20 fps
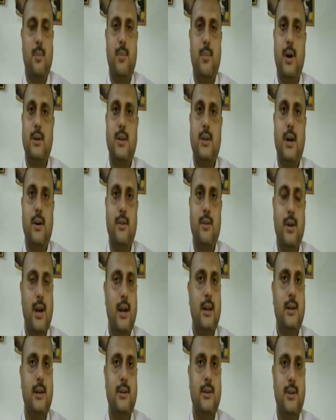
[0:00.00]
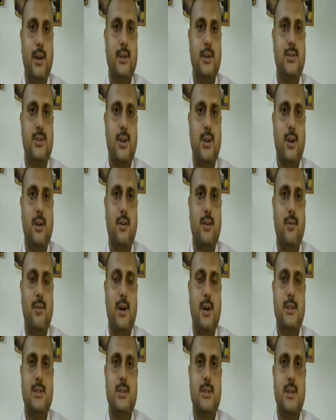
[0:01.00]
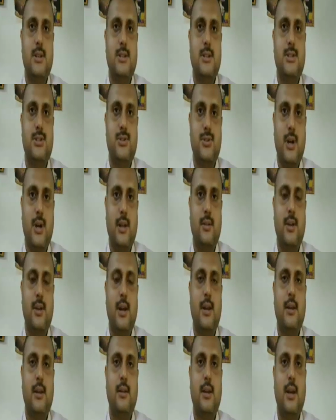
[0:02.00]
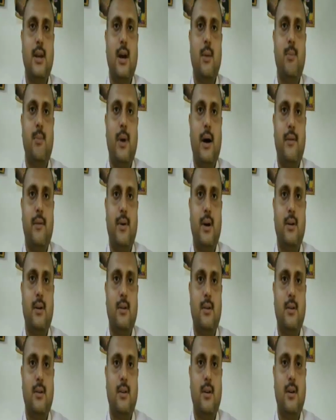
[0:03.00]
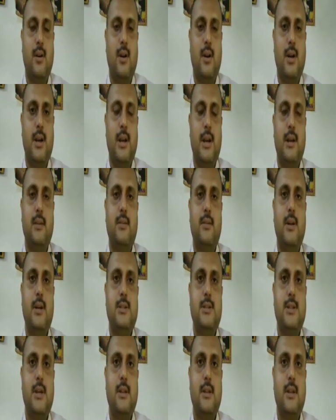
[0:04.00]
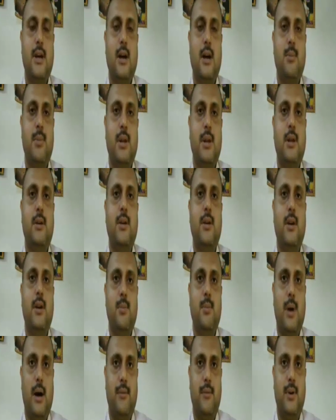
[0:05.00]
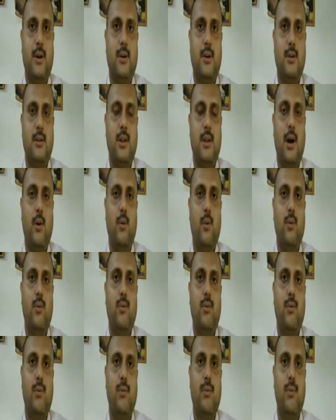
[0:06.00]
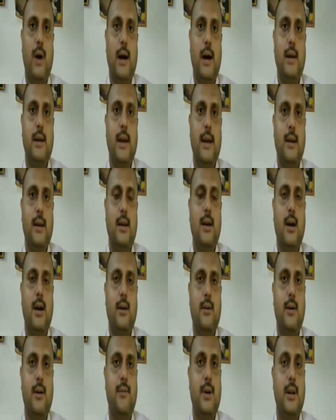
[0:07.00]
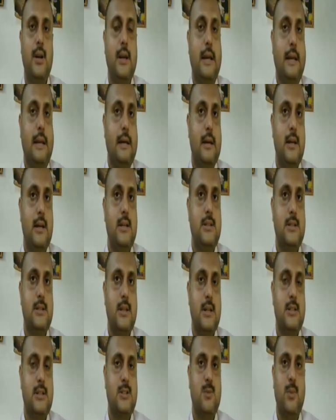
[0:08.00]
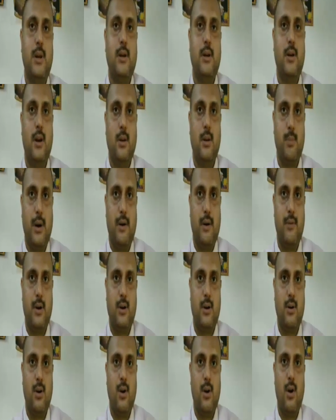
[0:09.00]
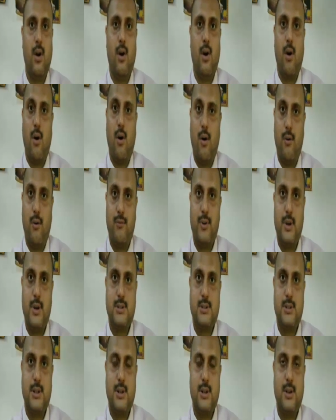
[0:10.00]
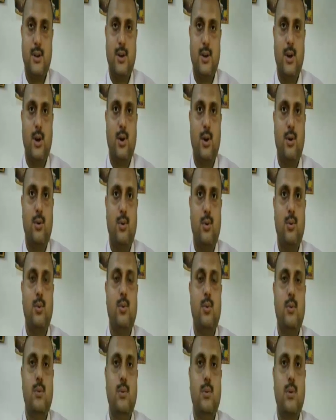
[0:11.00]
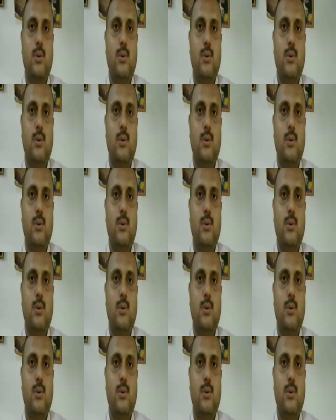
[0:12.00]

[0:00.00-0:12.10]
But the real intention was strengthening their power, increasing their military power. Now, why any country will increase its military power? Obviously, to